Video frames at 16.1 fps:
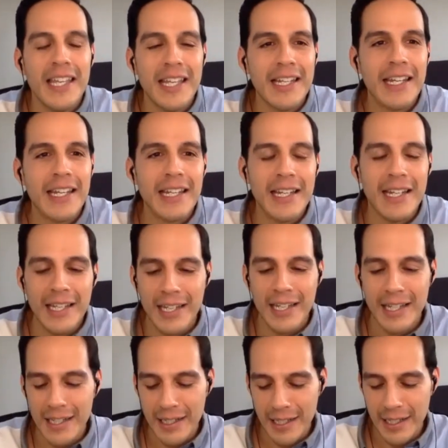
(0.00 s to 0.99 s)

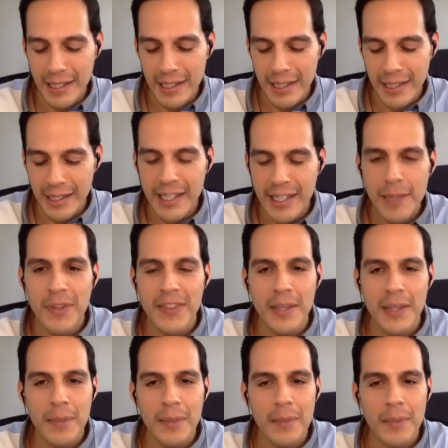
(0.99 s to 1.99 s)
in helping
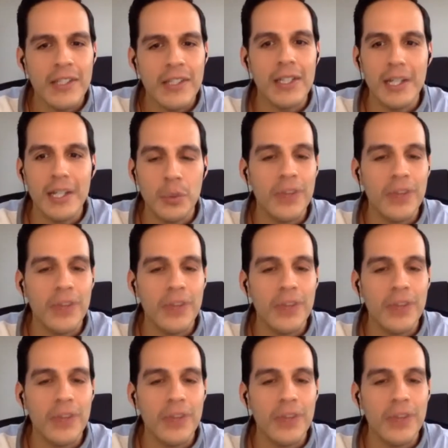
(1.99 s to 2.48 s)
them articulate